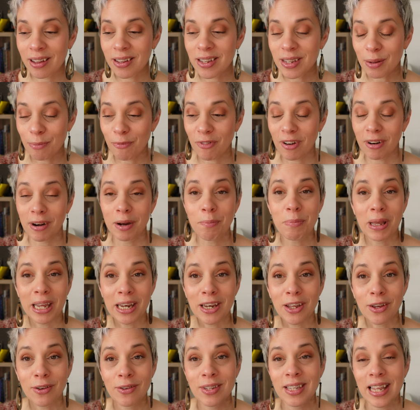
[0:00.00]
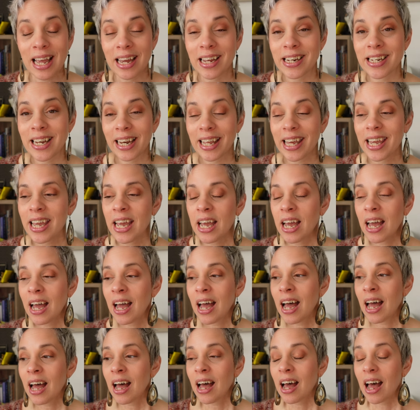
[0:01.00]
some very big news actually.
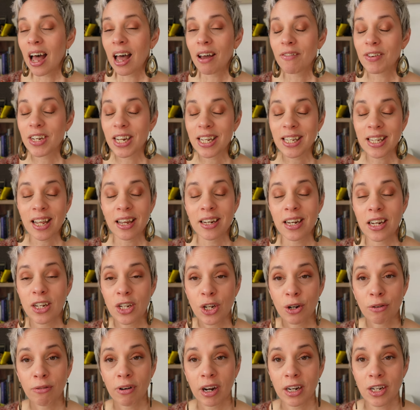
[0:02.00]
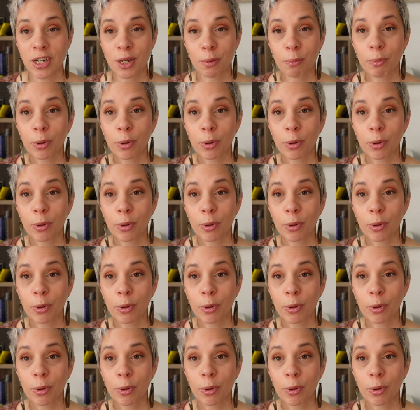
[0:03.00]
I've decided to write a